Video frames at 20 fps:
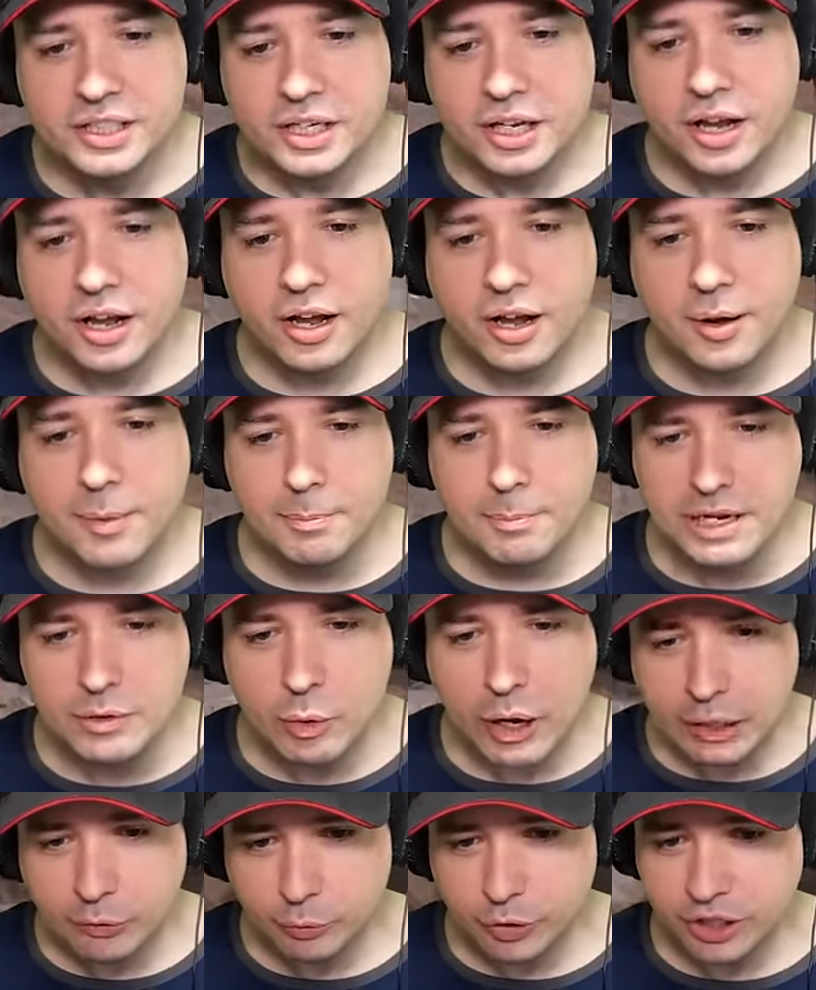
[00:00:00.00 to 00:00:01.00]
Uh,
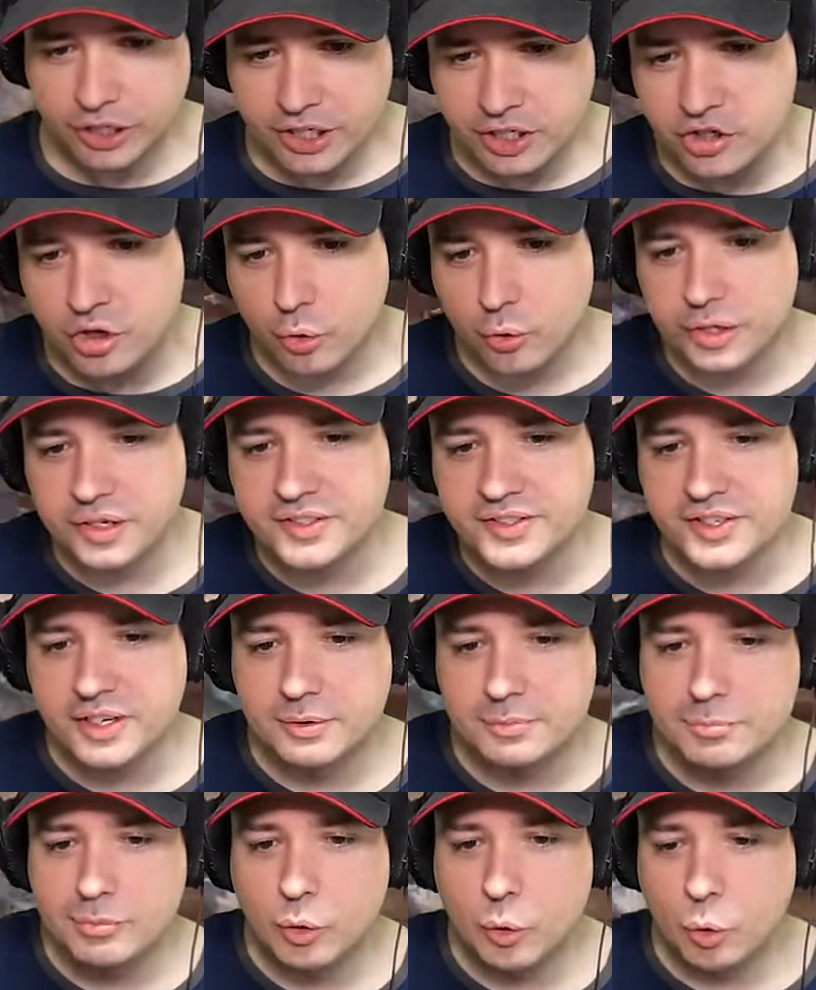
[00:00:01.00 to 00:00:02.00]
meanwhile, we're enjoying
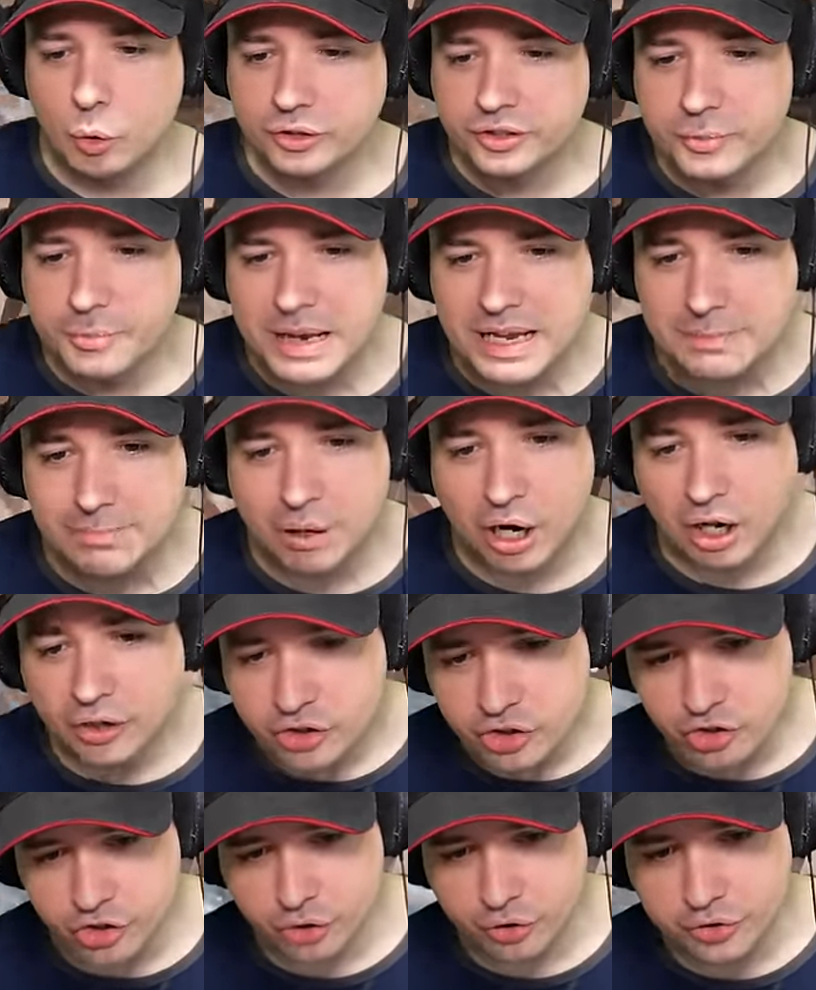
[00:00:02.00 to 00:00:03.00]
some Ultimate
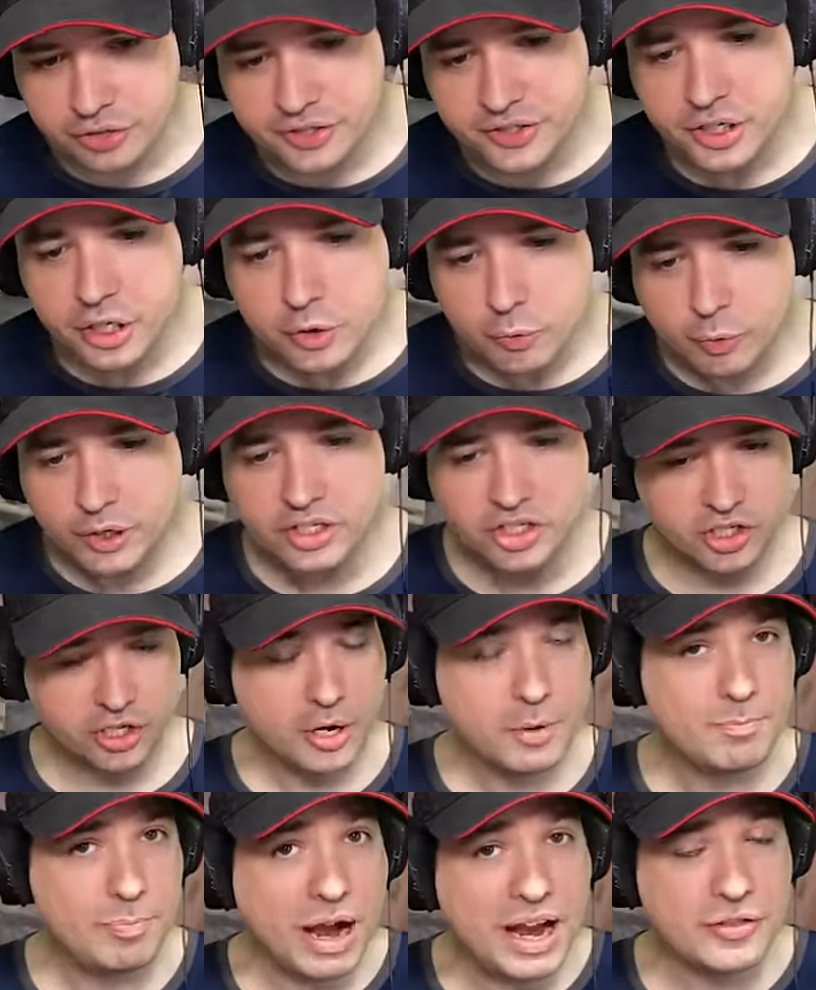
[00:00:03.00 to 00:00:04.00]
Punishers, which,
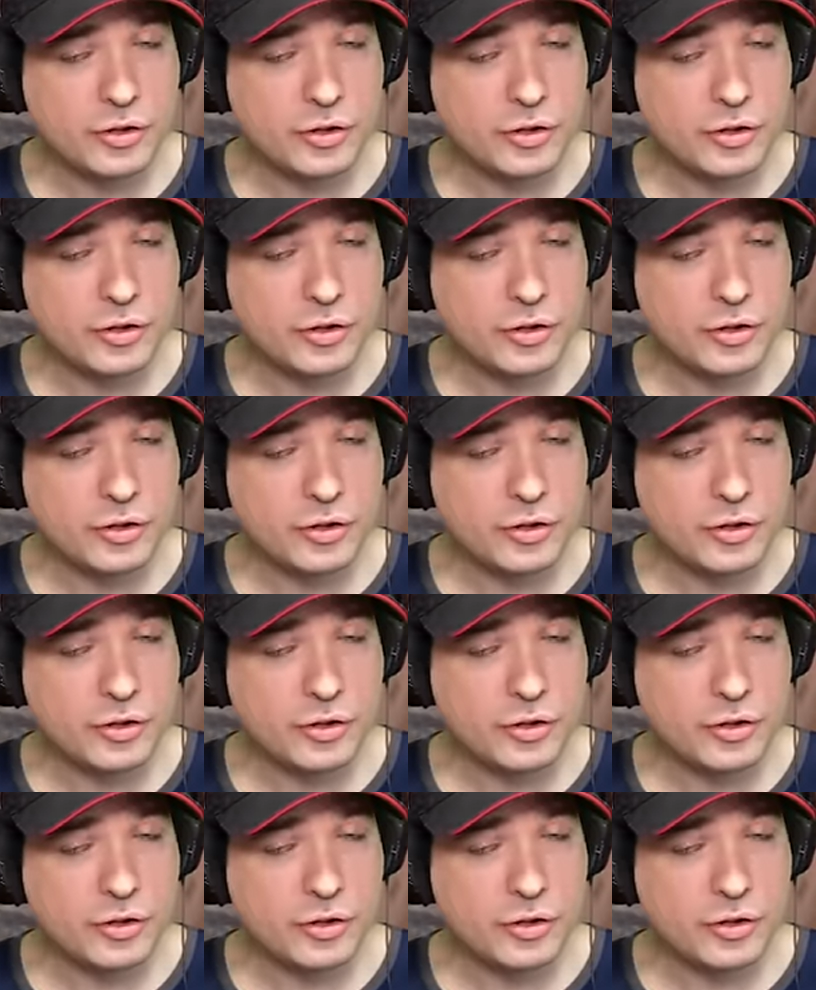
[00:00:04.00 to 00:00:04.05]
by the